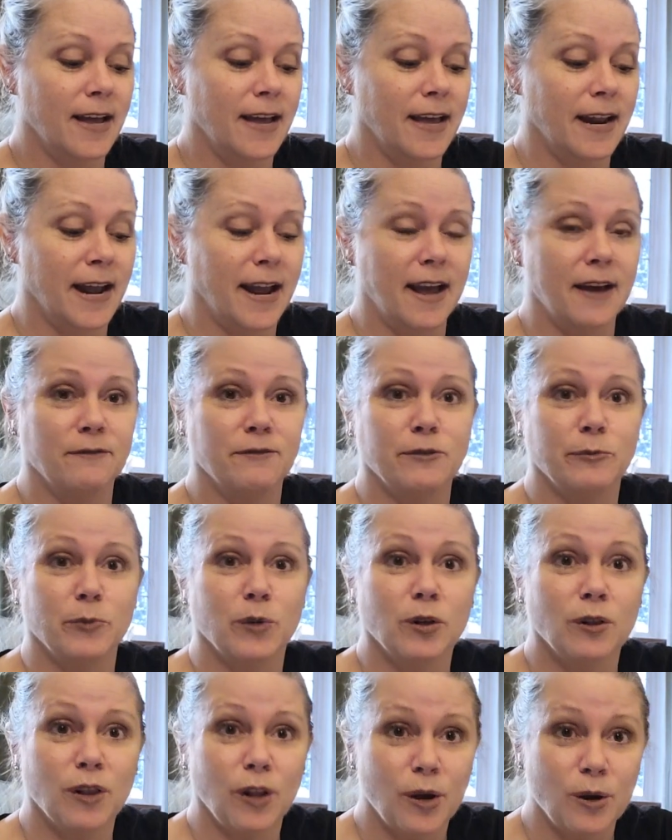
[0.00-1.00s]
And I have some
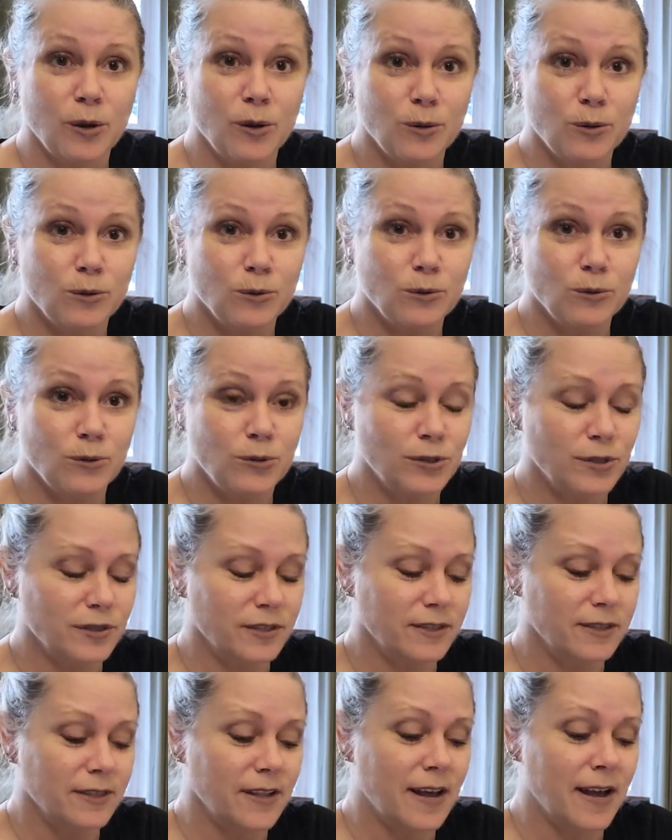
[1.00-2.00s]
clothes.
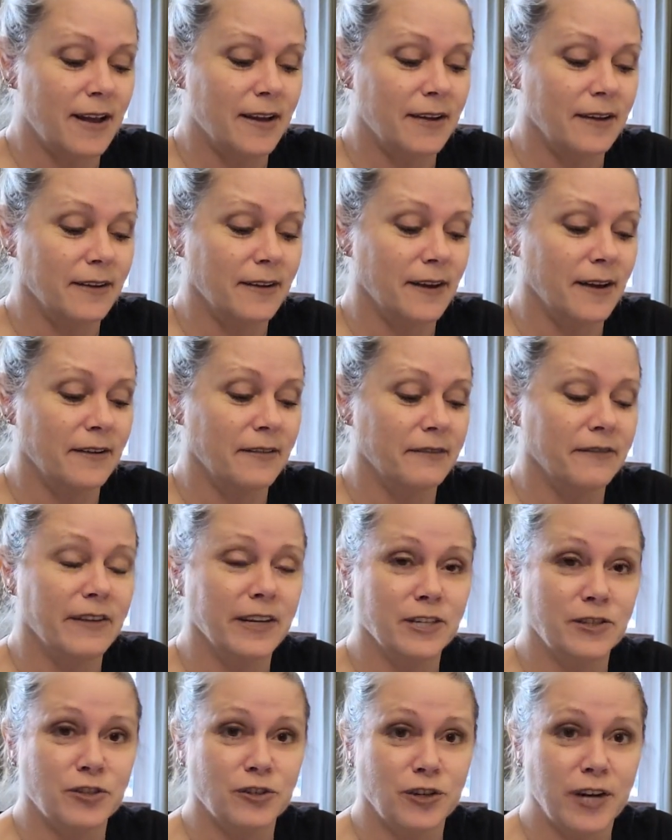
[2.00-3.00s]
I
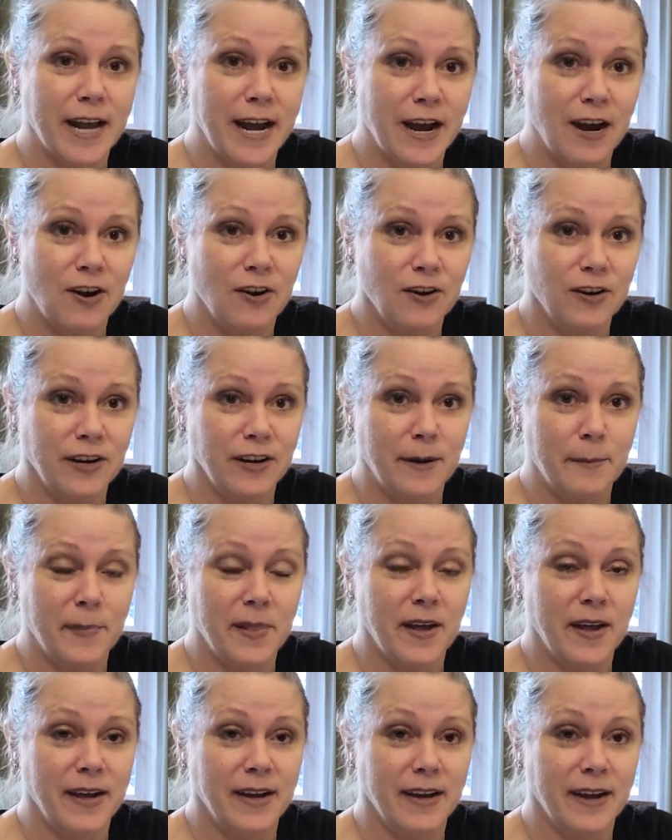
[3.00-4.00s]
ventured out and I'm
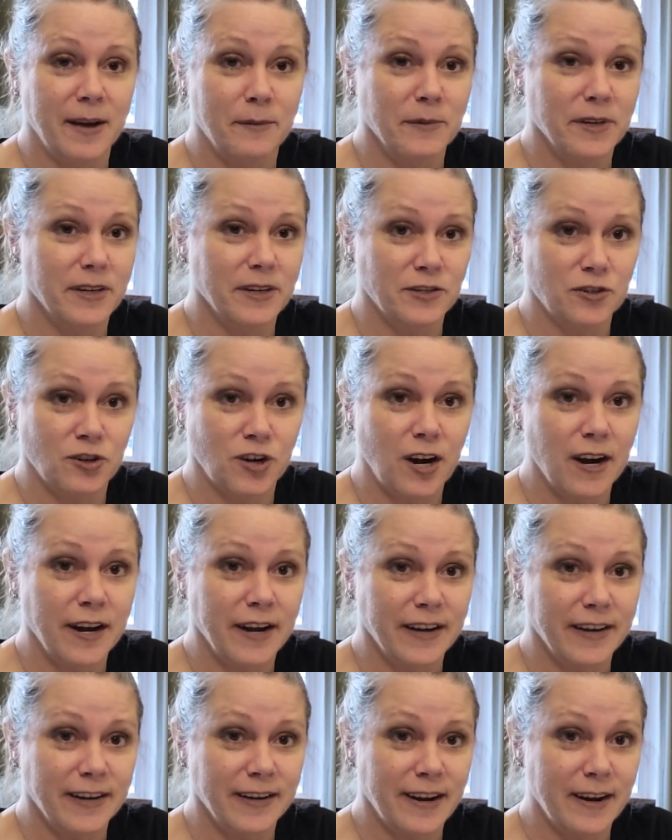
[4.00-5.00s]
like, I'm going to try
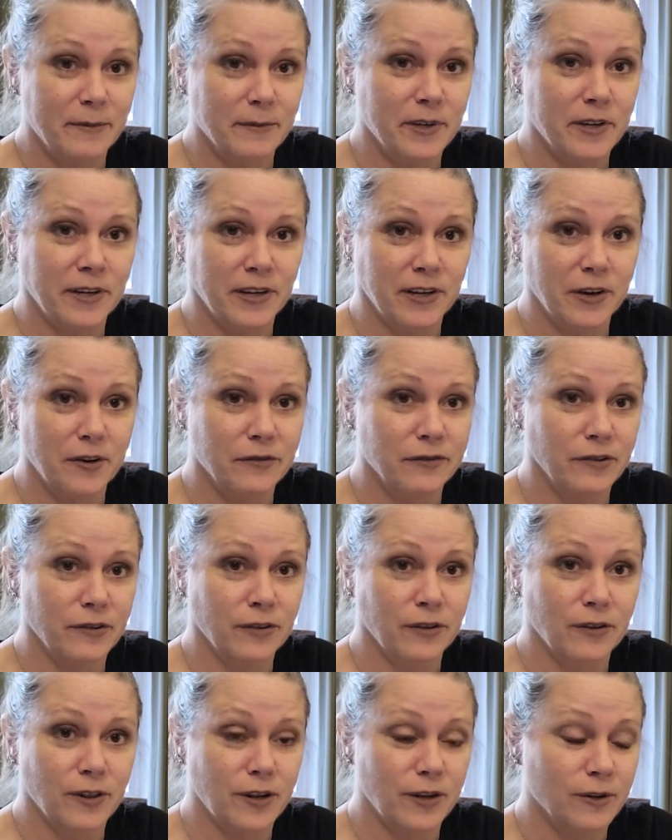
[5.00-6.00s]
it. I'm going to go for the
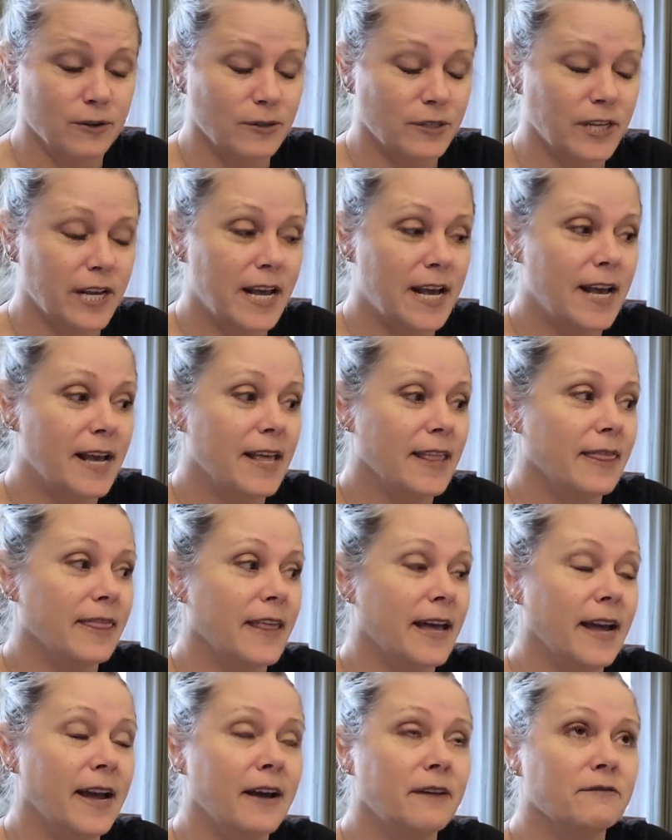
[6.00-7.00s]
clothes.
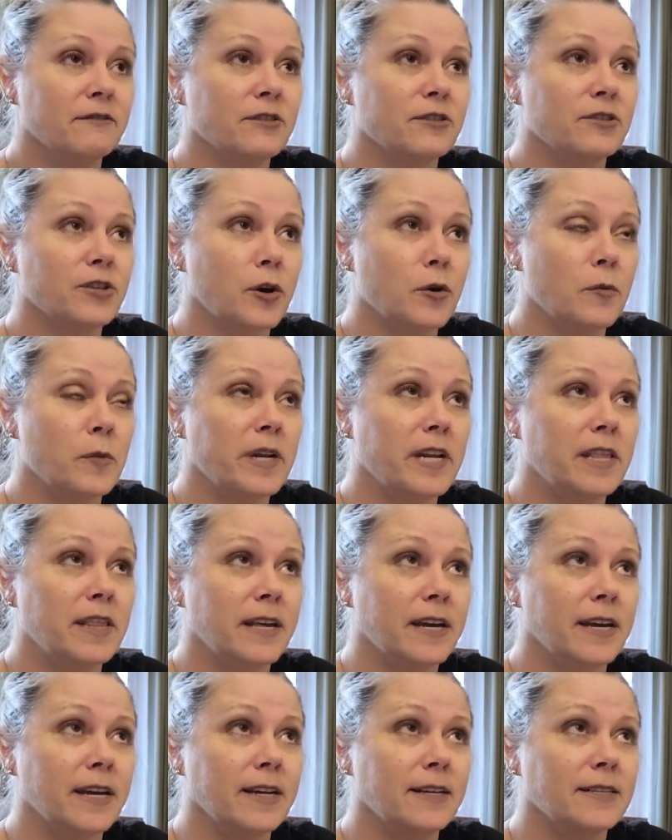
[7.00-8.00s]
They have so many
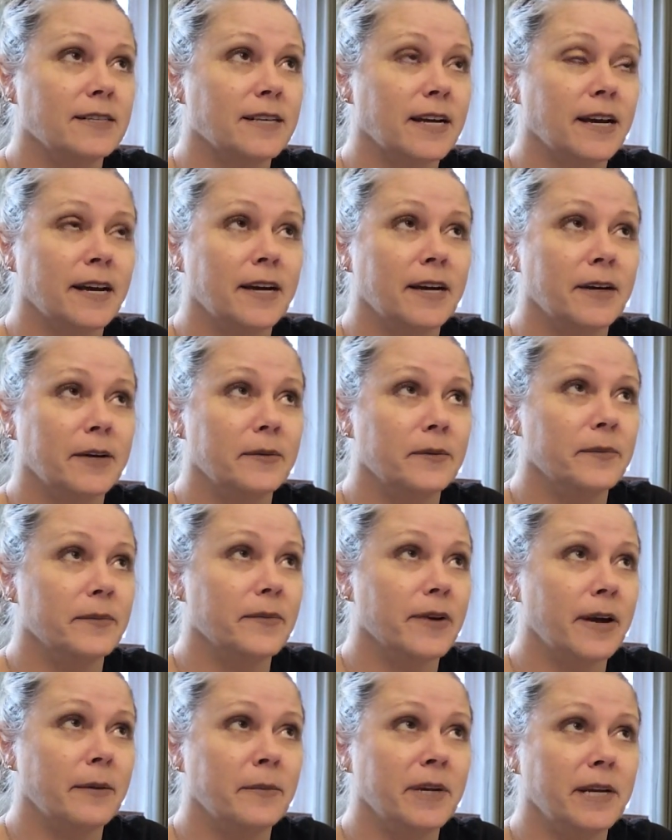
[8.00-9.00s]
things. I
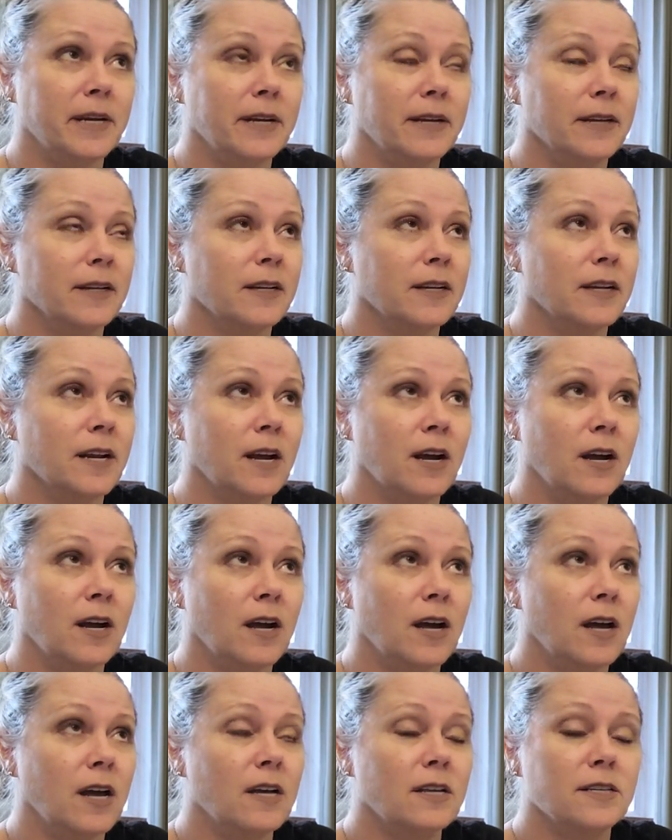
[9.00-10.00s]
mean,
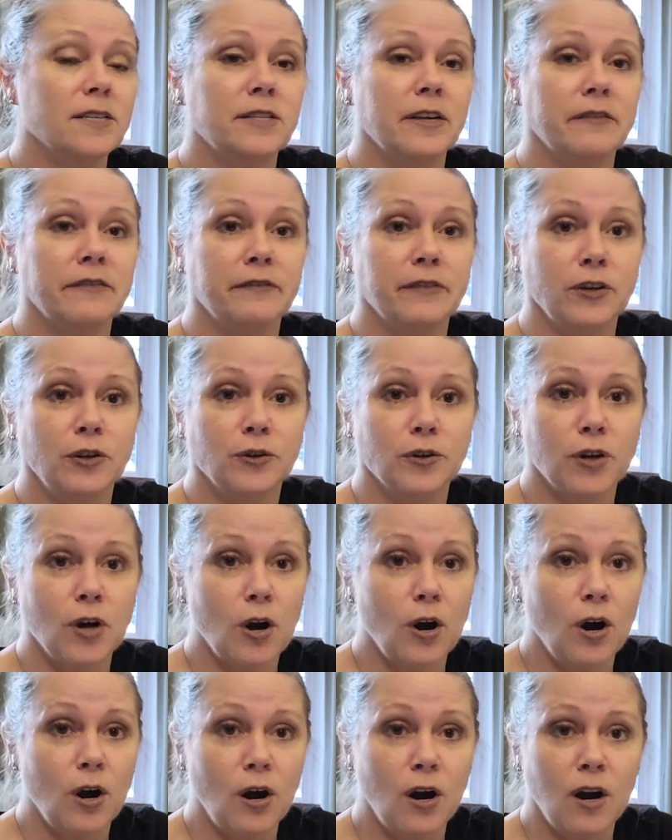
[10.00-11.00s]
stuff for your
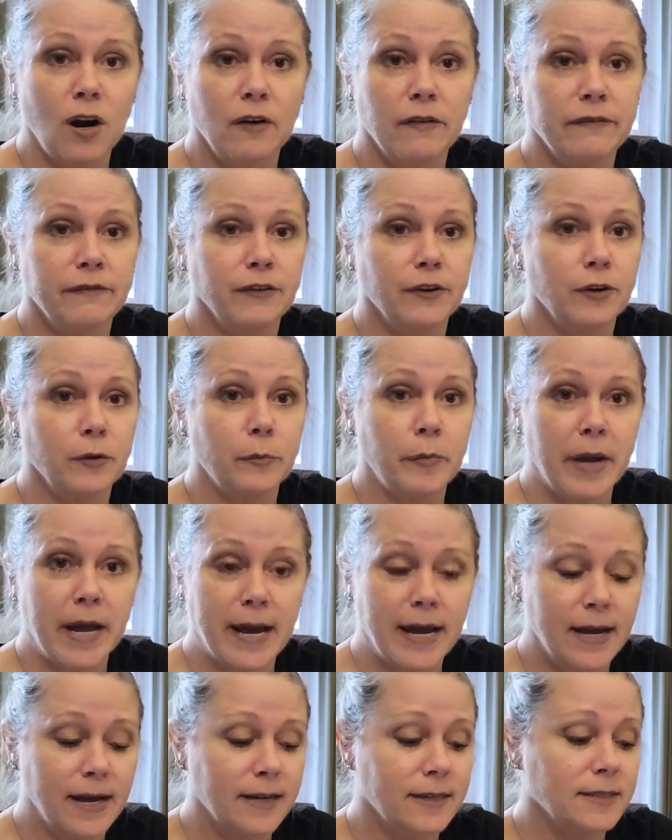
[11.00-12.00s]
car, for your
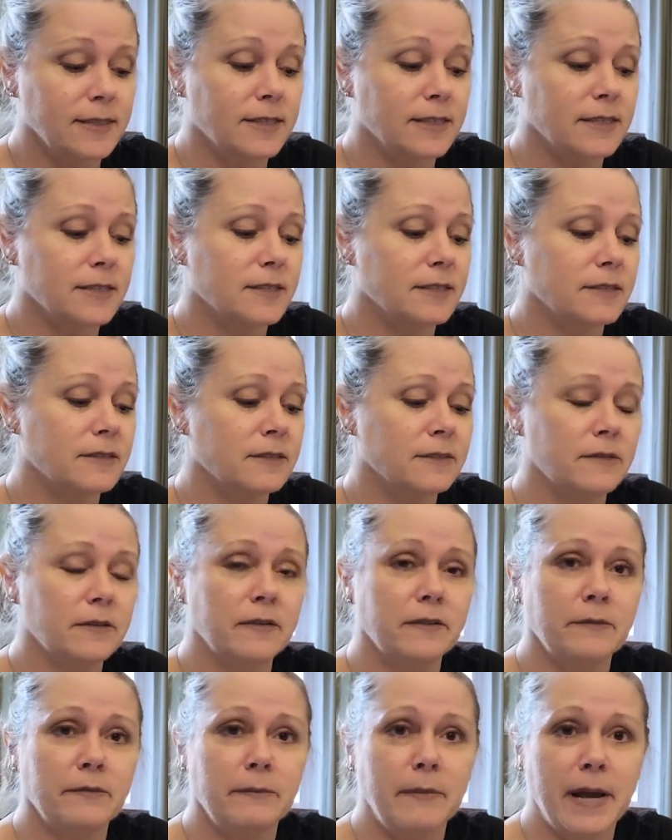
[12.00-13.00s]
pets,
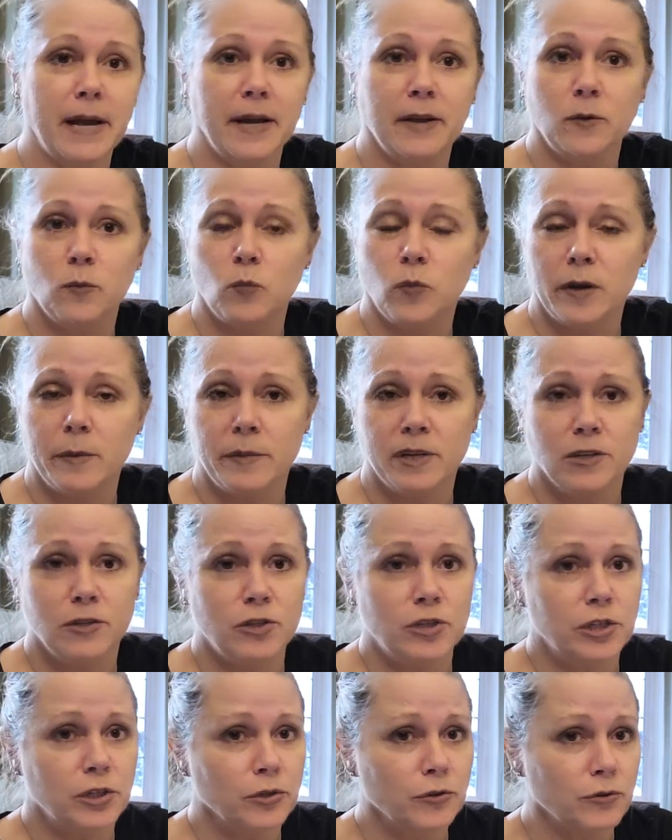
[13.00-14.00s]
men, women,
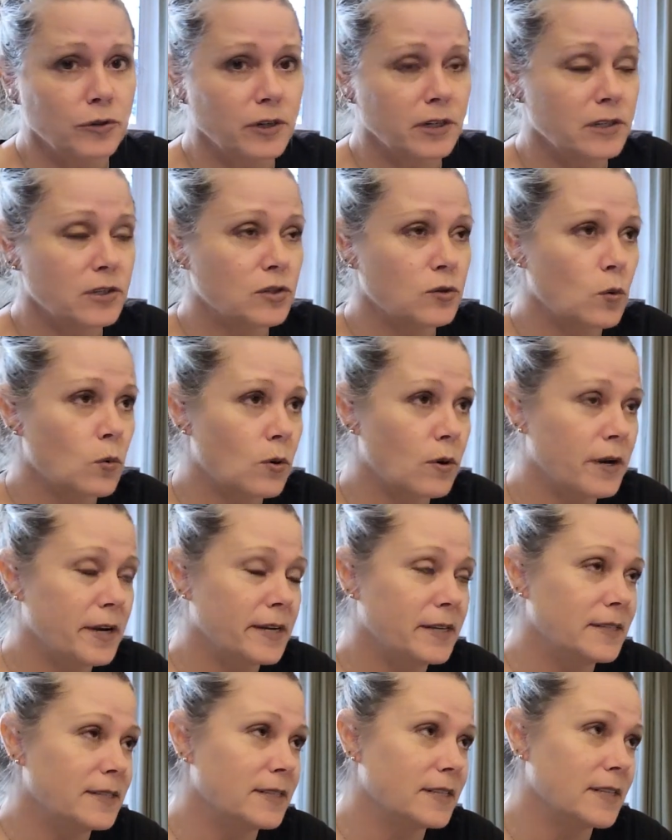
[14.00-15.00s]
children,
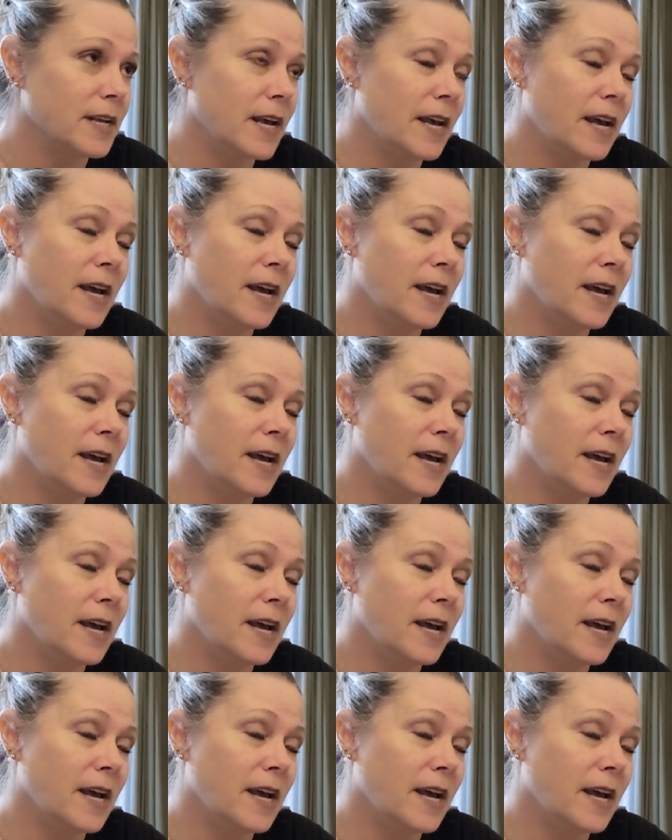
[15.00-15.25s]
toys,